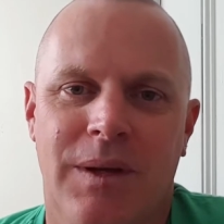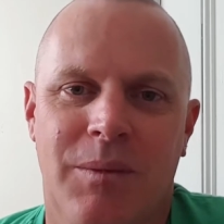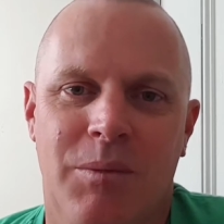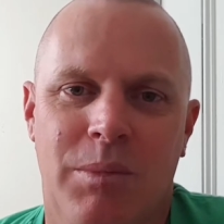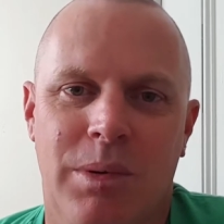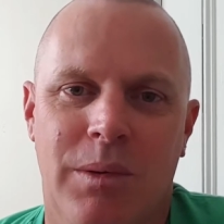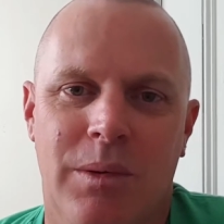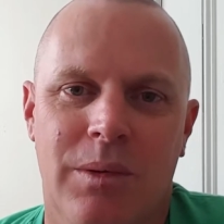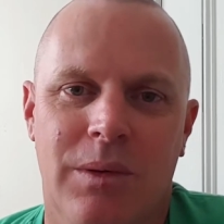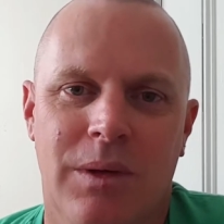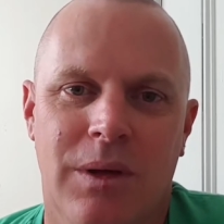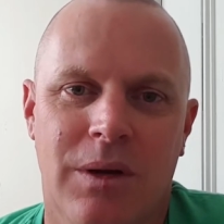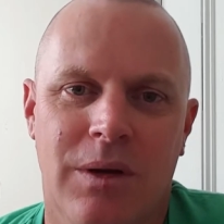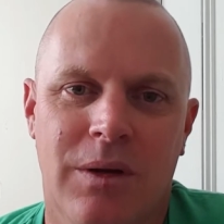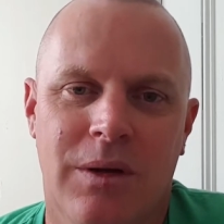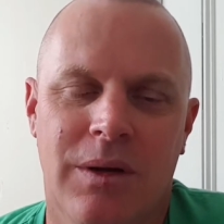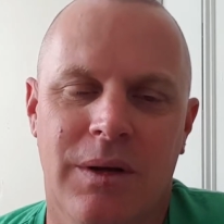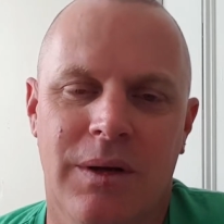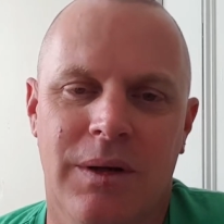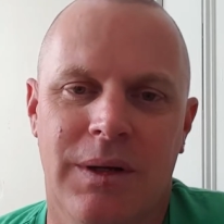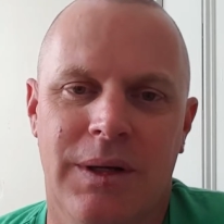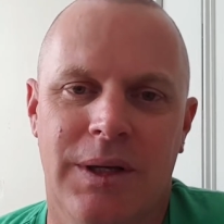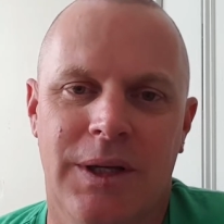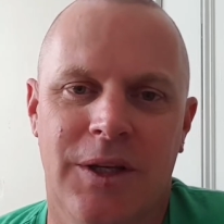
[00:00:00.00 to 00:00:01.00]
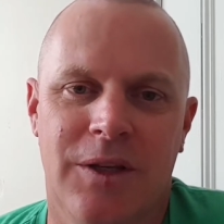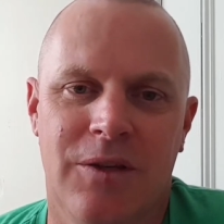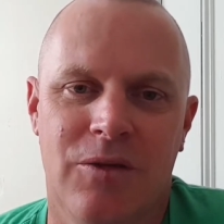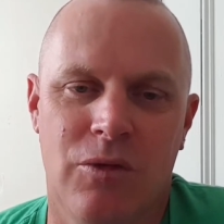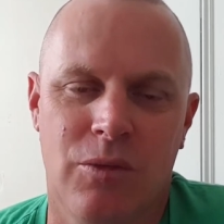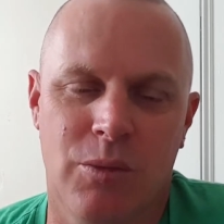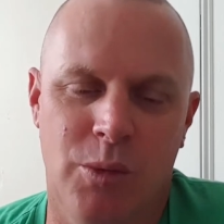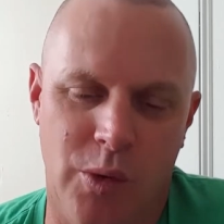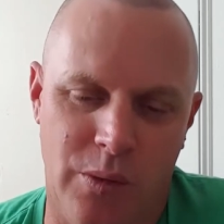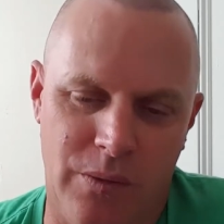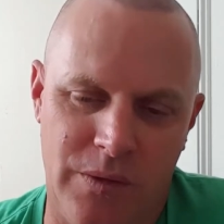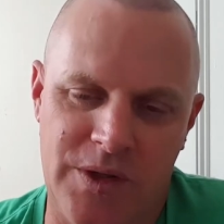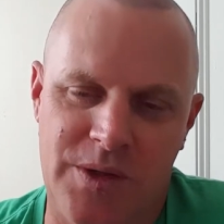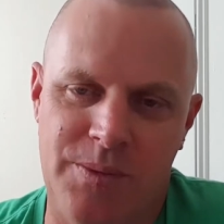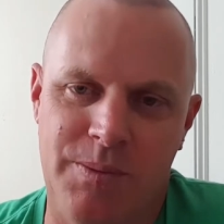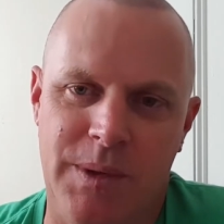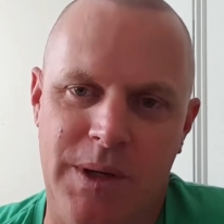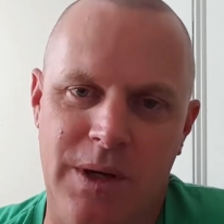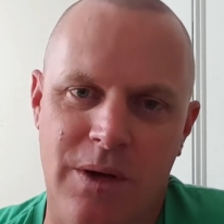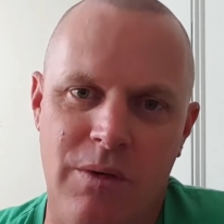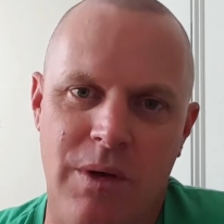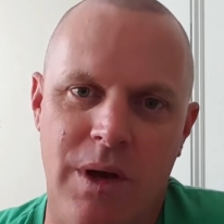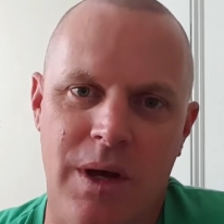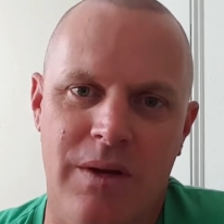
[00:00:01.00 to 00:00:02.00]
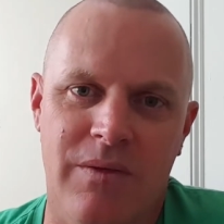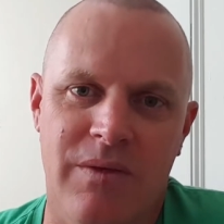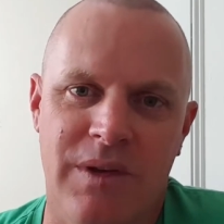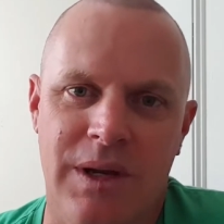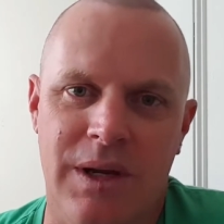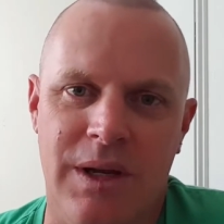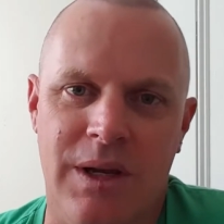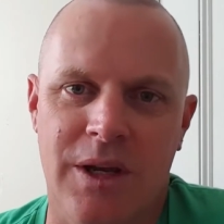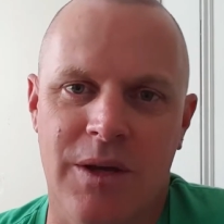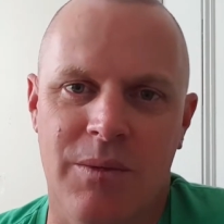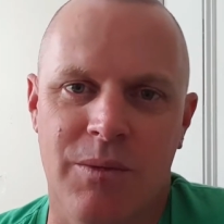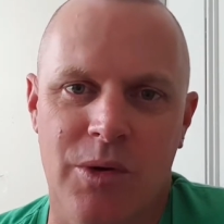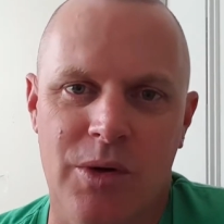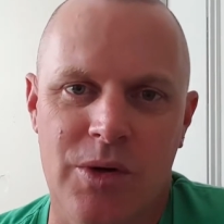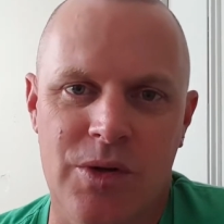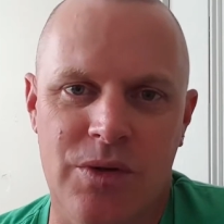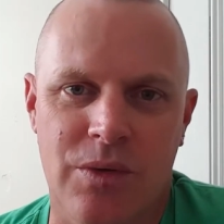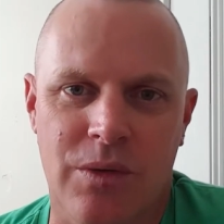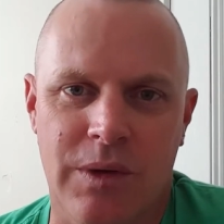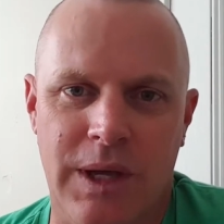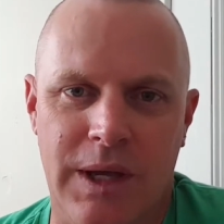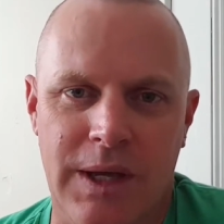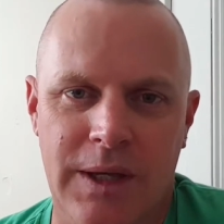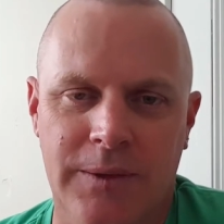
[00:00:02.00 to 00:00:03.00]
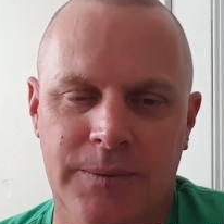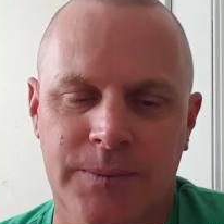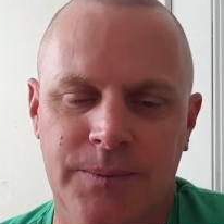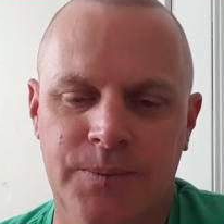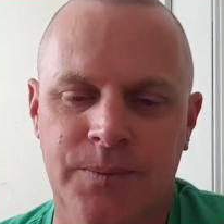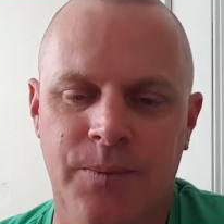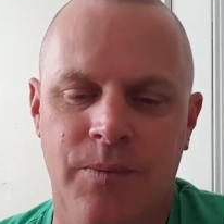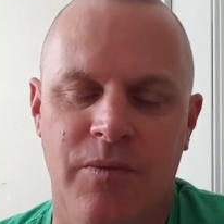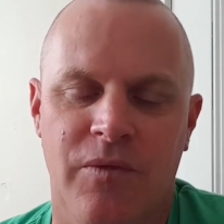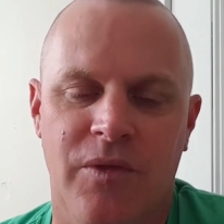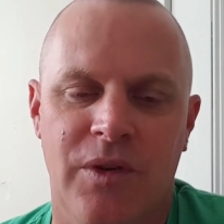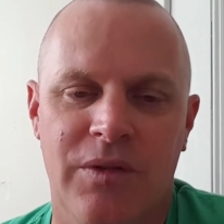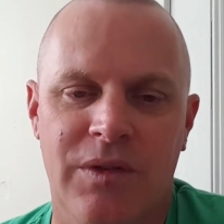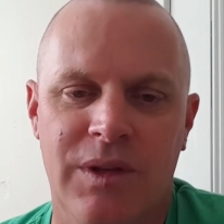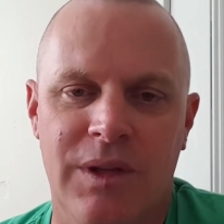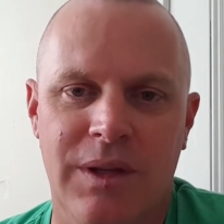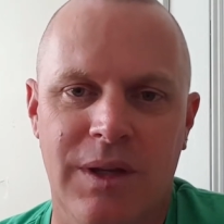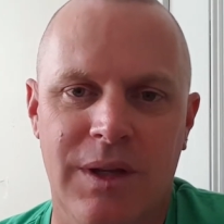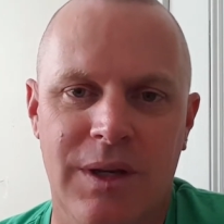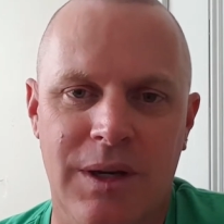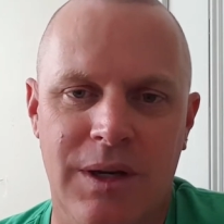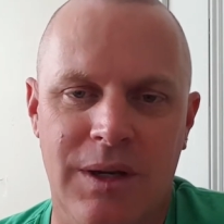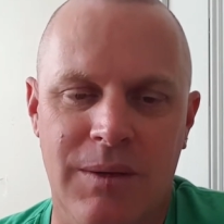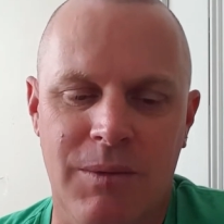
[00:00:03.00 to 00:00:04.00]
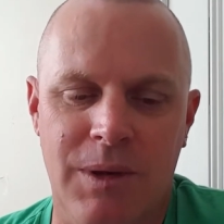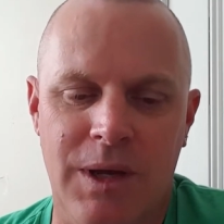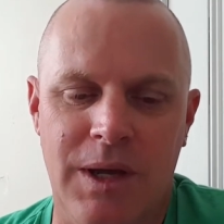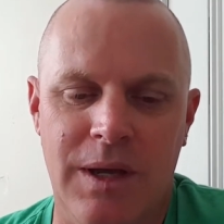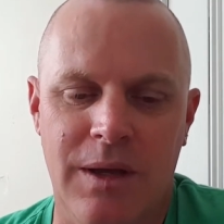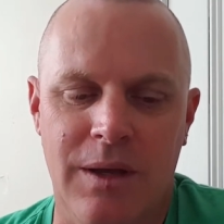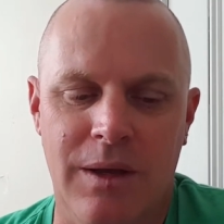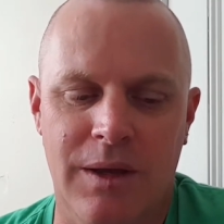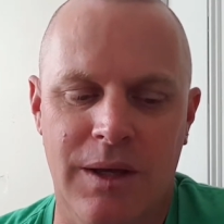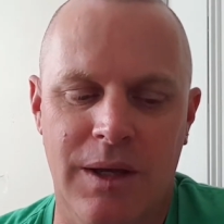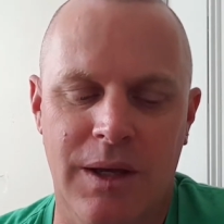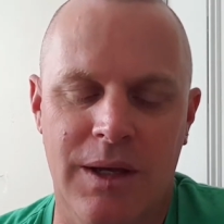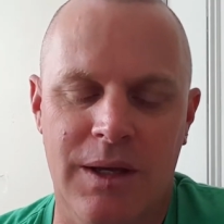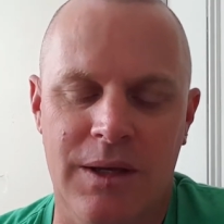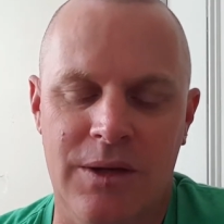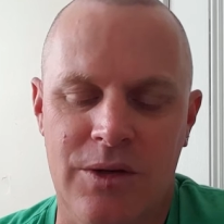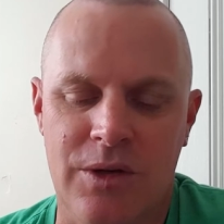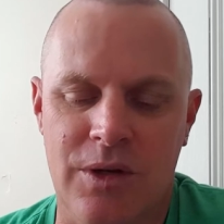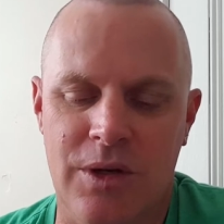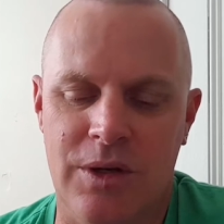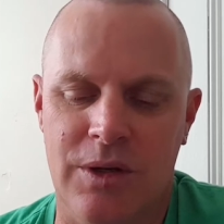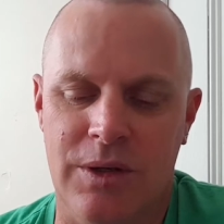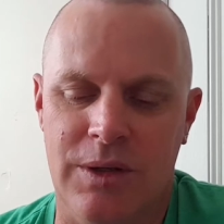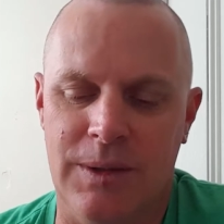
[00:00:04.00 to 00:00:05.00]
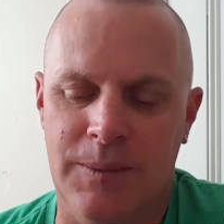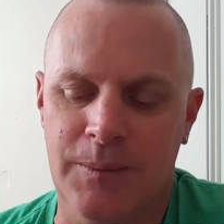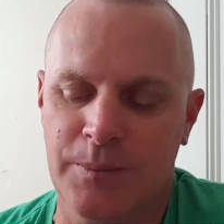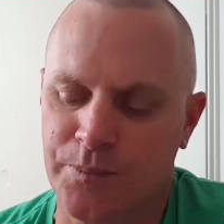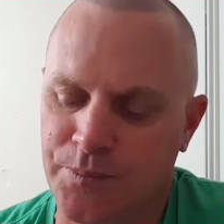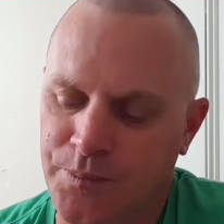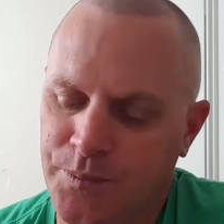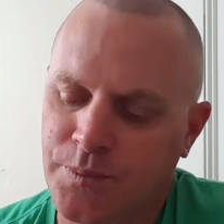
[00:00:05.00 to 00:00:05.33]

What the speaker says: Ball lock. You remove the spear out of any commercial keg, 50 litre keg, can